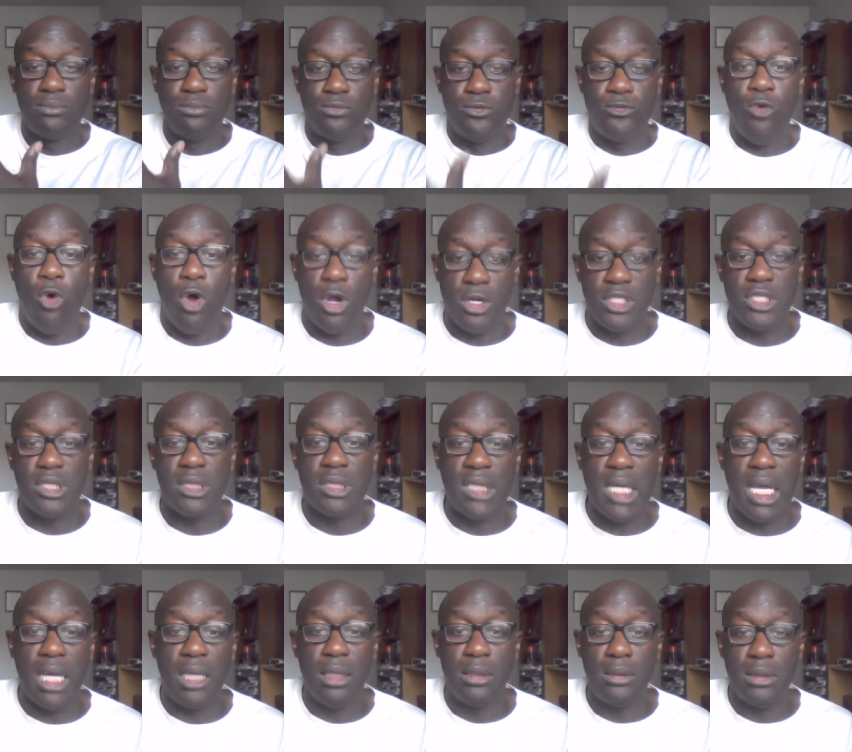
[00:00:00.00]
fortune
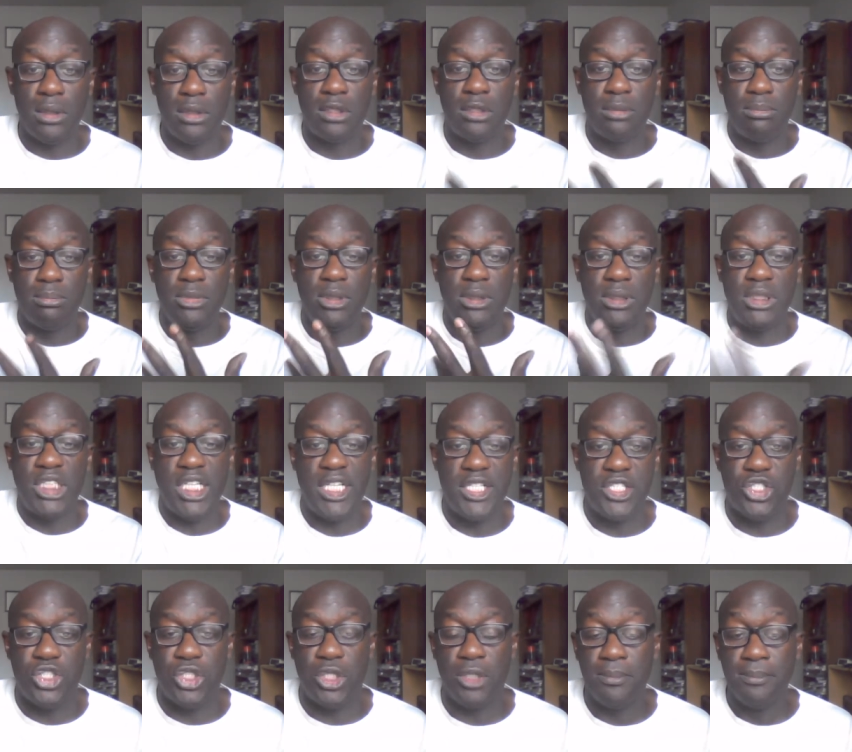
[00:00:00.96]
teller, this
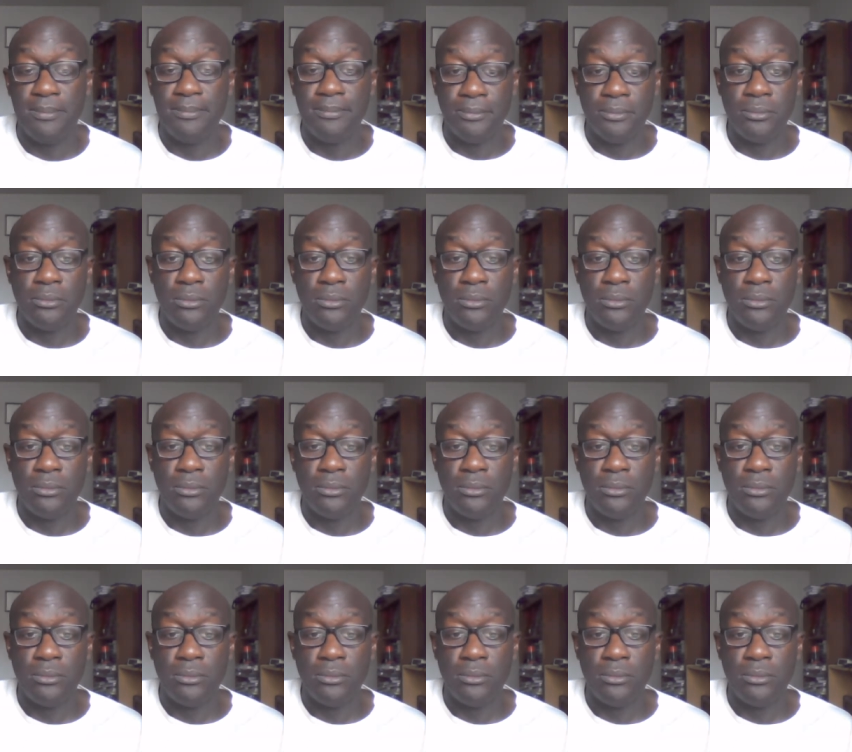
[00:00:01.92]
magician